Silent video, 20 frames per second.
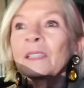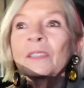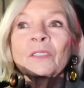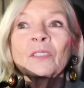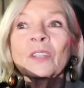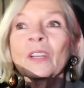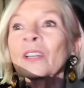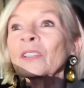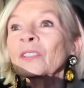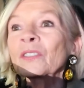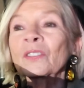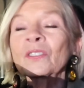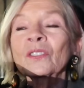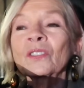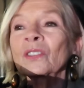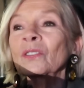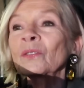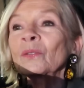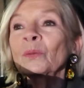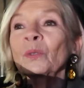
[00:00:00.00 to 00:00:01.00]

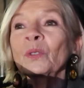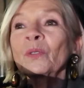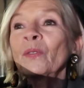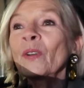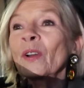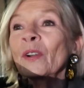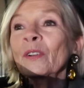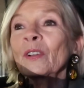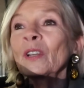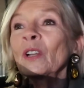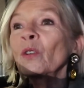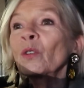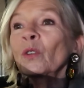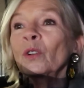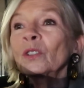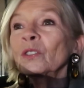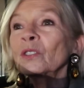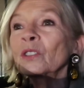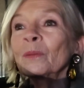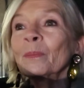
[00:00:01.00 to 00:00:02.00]
just was very
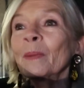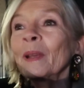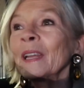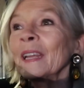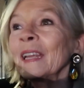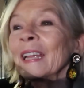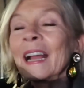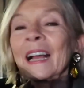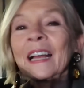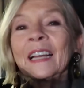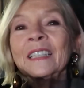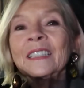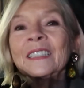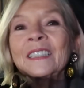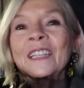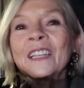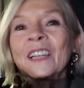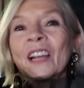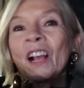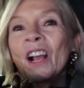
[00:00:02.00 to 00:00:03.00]
loyal to me,
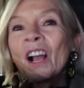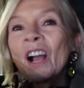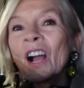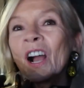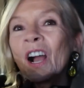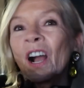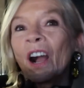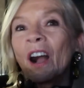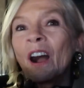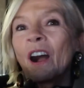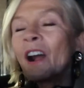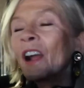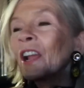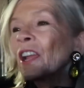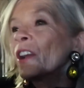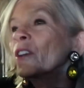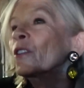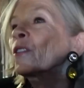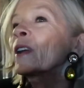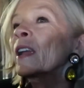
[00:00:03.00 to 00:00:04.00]
and
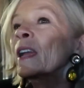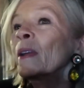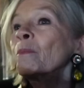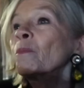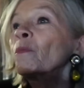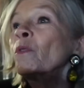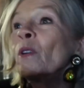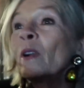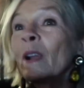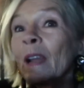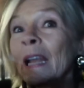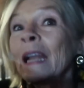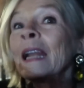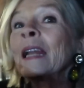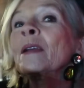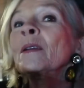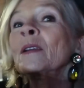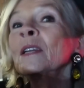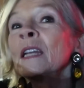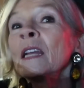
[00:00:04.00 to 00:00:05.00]
I owe him,
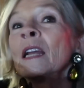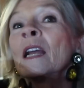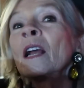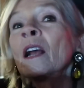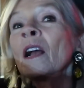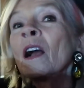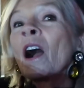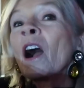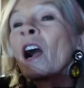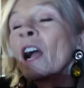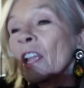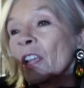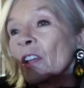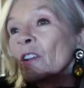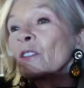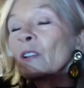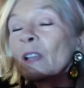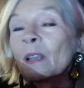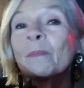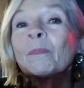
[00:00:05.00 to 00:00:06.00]
really, I
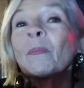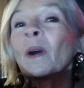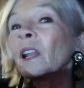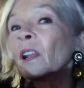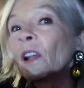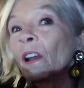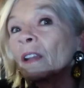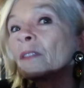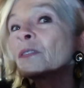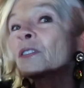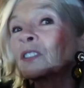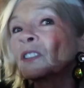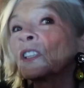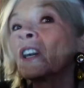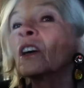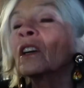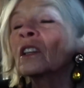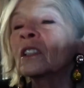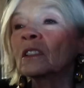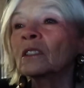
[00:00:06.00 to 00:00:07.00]
owe him my
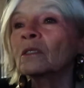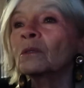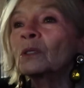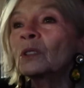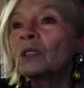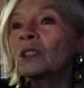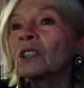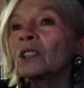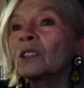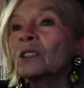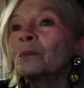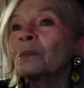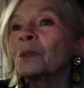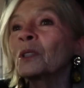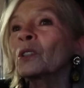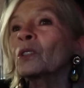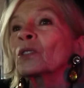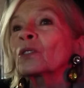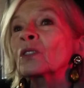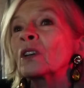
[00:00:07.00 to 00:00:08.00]
lifestyle, you know,
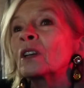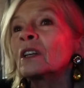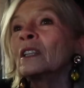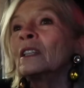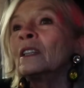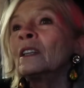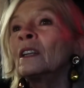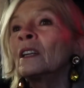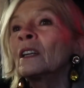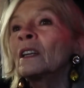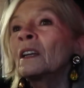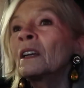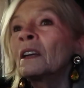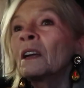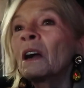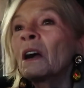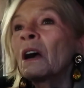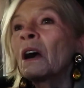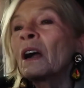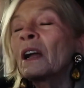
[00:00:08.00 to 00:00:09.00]
because I've
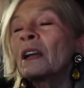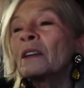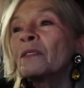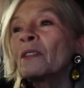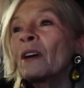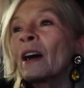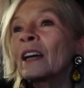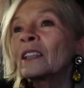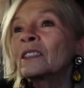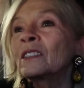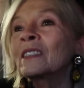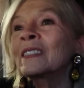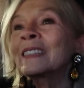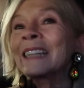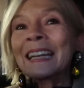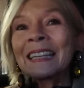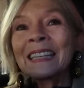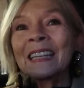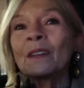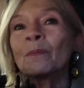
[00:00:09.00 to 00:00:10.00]
had
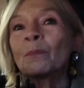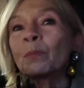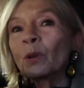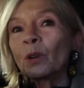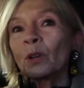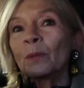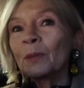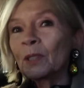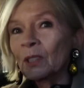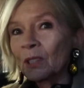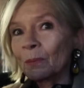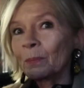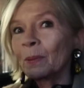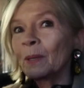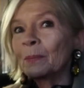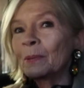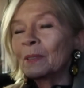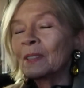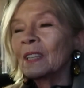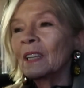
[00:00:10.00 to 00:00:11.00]
steady employment at
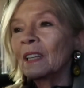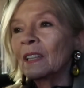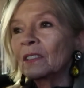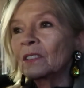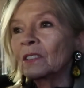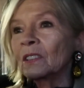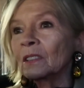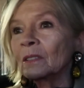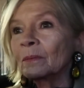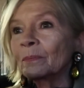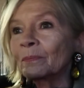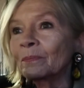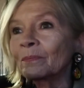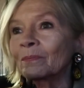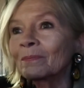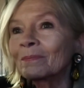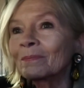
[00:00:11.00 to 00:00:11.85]
BBC London.